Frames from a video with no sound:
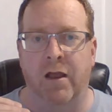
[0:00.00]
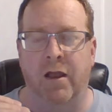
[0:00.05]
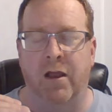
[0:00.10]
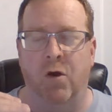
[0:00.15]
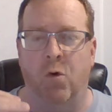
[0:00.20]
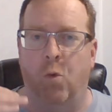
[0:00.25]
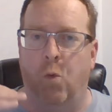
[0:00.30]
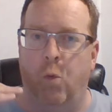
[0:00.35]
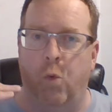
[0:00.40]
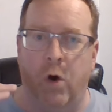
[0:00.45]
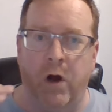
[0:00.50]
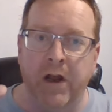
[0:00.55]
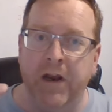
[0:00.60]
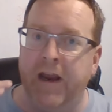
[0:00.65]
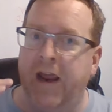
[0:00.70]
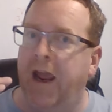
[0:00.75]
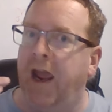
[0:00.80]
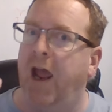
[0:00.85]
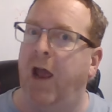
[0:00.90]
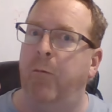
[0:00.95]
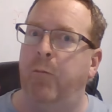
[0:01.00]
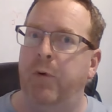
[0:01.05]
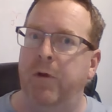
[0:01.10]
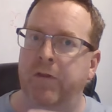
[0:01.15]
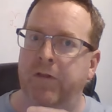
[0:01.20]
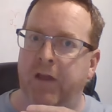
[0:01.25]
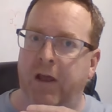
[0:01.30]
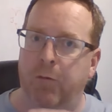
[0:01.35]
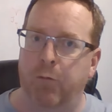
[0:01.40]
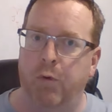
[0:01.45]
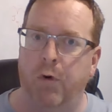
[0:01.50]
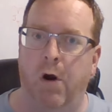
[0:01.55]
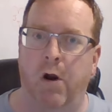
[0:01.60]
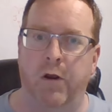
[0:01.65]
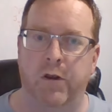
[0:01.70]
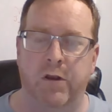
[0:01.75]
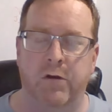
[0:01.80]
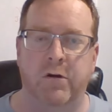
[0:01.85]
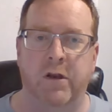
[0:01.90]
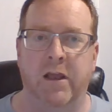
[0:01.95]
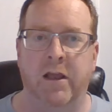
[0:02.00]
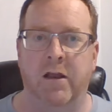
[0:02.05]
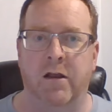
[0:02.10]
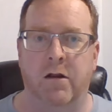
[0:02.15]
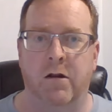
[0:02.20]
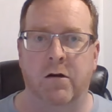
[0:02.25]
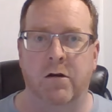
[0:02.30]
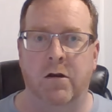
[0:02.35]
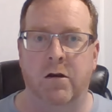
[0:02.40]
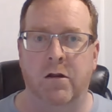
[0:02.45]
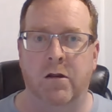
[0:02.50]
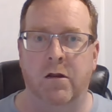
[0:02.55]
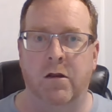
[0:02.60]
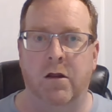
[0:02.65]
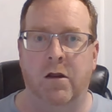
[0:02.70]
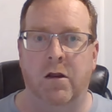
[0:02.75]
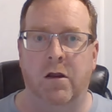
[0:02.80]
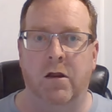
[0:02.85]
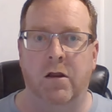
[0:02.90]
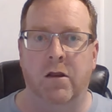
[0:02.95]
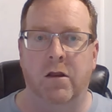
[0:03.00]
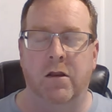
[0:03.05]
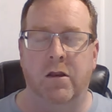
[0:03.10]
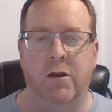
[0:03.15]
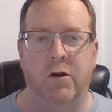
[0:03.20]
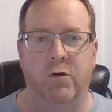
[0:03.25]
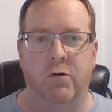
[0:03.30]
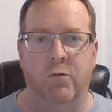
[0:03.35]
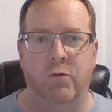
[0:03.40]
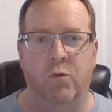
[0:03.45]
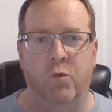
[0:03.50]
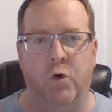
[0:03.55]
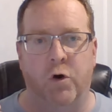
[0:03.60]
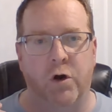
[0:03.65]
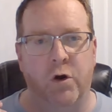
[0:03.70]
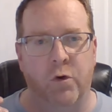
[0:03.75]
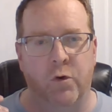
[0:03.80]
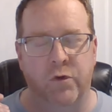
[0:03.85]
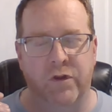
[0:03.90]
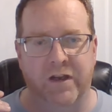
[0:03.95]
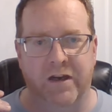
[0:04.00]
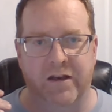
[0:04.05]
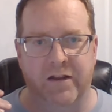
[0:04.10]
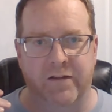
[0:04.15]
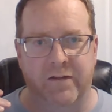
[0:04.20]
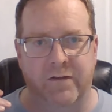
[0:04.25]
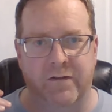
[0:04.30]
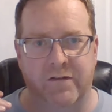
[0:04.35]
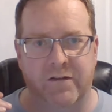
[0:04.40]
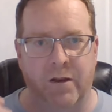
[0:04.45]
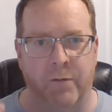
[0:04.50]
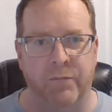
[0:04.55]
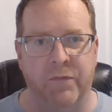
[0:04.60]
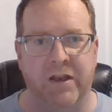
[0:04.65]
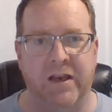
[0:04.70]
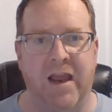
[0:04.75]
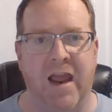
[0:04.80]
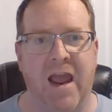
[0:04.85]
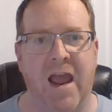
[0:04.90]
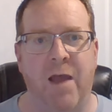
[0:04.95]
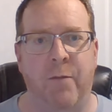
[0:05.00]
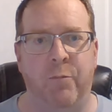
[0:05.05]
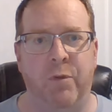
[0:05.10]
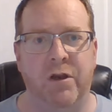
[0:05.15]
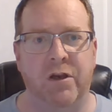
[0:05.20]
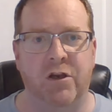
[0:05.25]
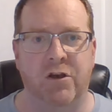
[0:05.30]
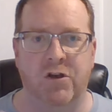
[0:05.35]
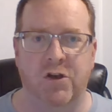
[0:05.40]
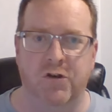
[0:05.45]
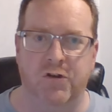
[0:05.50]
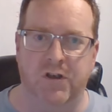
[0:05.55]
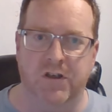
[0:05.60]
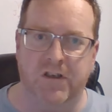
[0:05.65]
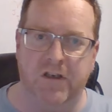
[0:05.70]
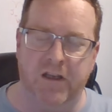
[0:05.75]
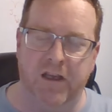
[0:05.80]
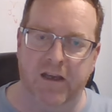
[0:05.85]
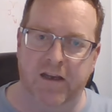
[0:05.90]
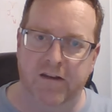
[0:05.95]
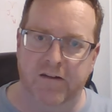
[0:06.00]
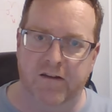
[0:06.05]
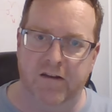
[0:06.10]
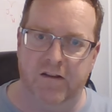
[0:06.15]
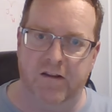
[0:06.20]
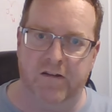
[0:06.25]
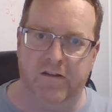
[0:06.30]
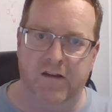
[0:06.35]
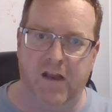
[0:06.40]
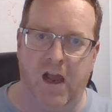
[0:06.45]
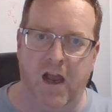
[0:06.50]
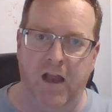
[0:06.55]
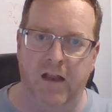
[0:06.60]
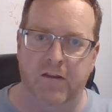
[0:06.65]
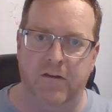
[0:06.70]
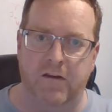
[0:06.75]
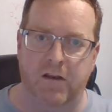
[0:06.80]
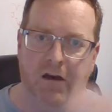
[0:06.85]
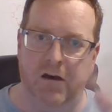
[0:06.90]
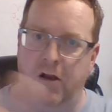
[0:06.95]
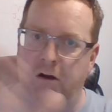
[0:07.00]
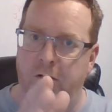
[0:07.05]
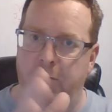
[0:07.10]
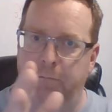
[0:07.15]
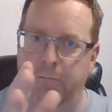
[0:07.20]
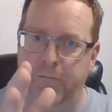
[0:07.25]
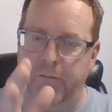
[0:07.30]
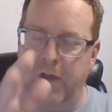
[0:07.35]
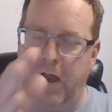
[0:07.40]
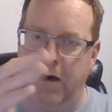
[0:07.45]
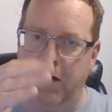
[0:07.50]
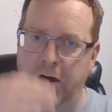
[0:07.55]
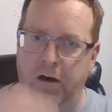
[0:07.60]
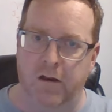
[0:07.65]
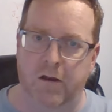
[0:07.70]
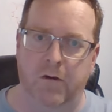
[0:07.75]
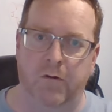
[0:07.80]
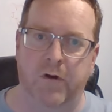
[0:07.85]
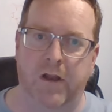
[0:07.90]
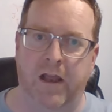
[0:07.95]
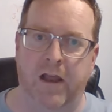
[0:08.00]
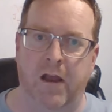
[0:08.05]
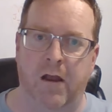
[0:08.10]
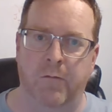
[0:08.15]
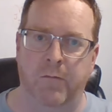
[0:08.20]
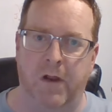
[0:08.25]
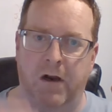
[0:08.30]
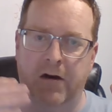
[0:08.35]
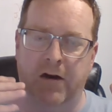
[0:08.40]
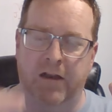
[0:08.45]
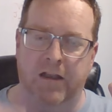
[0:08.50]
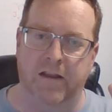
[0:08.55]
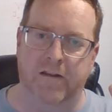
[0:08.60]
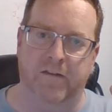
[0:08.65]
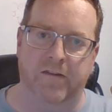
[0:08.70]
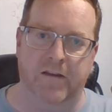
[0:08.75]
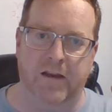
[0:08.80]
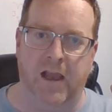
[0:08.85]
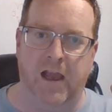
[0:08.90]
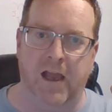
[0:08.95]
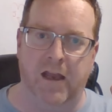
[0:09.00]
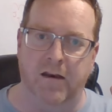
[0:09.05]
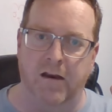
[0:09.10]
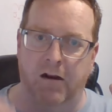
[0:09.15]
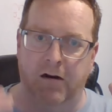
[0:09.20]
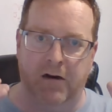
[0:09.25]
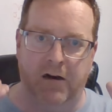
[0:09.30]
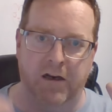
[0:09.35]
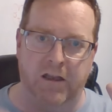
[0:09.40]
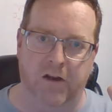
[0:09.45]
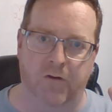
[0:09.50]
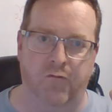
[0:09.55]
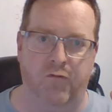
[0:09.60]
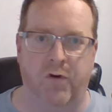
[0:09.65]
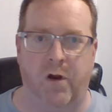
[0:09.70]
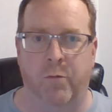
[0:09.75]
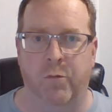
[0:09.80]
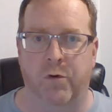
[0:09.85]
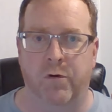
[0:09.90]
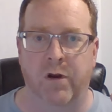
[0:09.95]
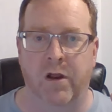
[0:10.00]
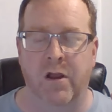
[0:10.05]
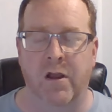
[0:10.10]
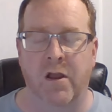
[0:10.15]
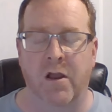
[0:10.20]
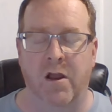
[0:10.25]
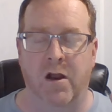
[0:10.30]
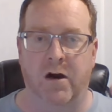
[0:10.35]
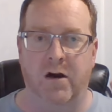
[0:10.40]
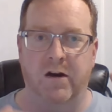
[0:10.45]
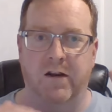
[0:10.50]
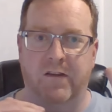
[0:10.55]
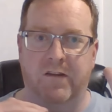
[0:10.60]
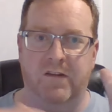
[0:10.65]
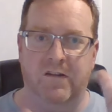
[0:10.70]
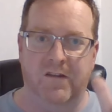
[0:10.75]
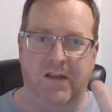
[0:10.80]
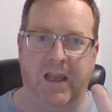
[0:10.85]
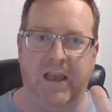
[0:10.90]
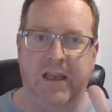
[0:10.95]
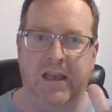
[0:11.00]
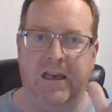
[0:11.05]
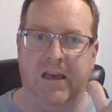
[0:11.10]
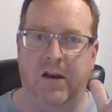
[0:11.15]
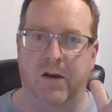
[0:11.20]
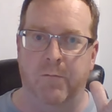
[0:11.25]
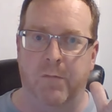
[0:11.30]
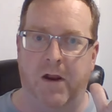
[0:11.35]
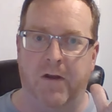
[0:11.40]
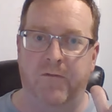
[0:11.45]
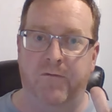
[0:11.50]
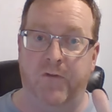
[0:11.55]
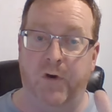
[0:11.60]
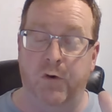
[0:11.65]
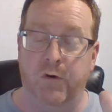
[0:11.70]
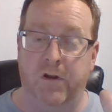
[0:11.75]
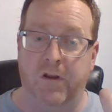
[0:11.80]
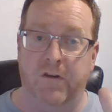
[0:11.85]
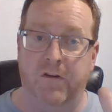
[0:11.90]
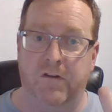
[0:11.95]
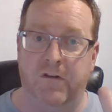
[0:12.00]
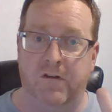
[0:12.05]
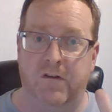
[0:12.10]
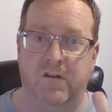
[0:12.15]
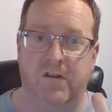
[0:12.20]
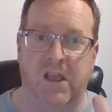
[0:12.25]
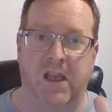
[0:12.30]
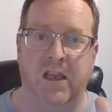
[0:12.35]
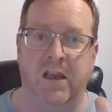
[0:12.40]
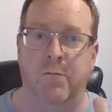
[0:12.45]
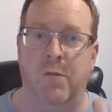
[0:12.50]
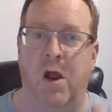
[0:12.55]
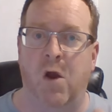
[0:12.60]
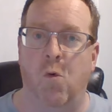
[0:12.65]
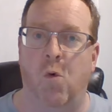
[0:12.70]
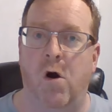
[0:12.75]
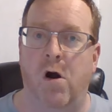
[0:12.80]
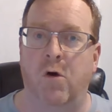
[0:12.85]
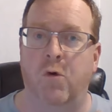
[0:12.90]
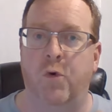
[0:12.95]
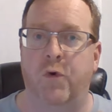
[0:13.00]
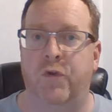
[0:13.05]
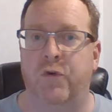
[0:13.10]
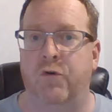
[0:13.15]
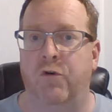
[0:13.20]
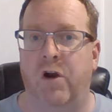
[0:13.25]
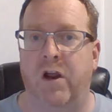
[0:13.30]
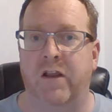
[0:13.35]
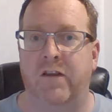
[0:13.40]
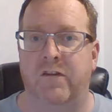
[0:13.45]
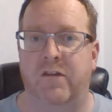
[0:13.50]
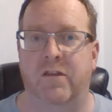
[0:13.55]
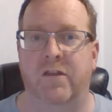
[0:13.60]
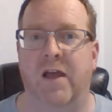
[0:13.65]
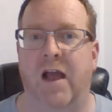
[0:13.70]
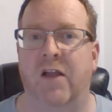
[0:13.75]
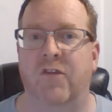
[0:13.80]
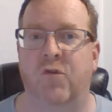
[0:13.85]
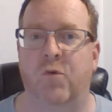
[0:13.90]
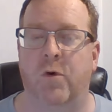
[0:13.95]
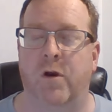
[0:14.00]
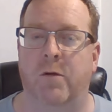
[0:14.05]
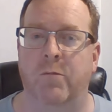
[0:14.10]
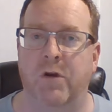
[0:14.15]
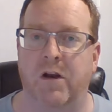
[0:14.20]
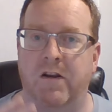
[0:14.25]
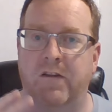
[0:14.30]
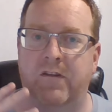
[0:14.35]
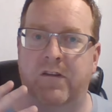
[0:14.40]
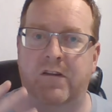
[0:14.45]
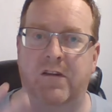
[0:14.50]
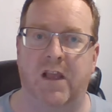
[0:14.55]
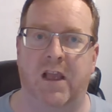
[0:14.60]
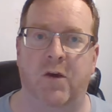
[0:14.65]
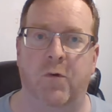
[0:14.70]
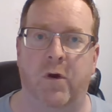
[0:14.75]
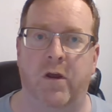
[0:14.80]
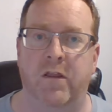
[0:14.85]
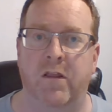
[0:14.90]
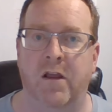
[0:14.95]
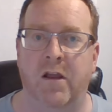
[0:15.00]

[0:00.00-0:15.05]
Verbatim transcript: What happened that brought you down? You know, were, did it something happen and you just kick it to the side and say, nope, not going to go down, not going to get sad, not going to get troubled. I'm going to stay in my focus, stay in my walk with Christ. That's what I'm going to stay with.